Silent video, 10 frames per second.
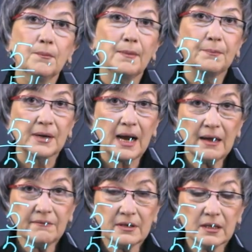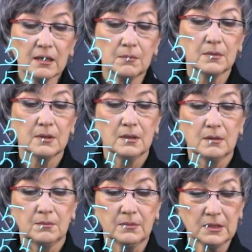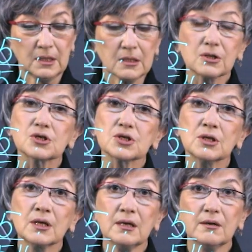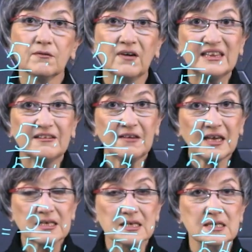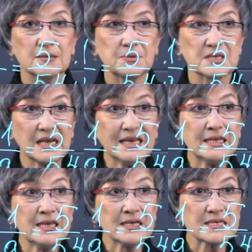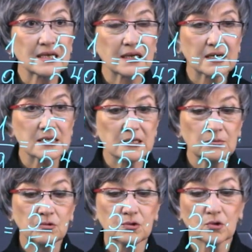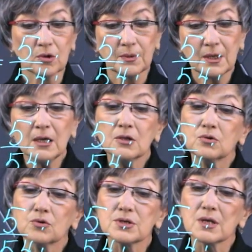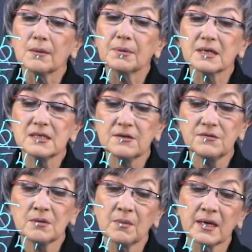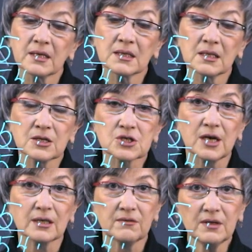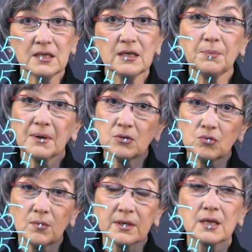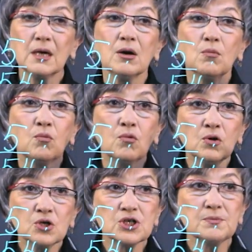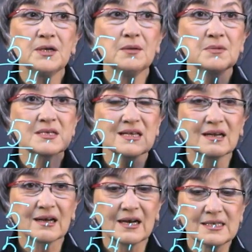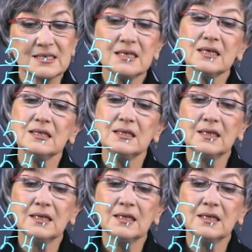According to the rules, we must write down the irreducible fraction in our answer. That is, we must pay attention to our answer and consider whether we can reduce the given fraction.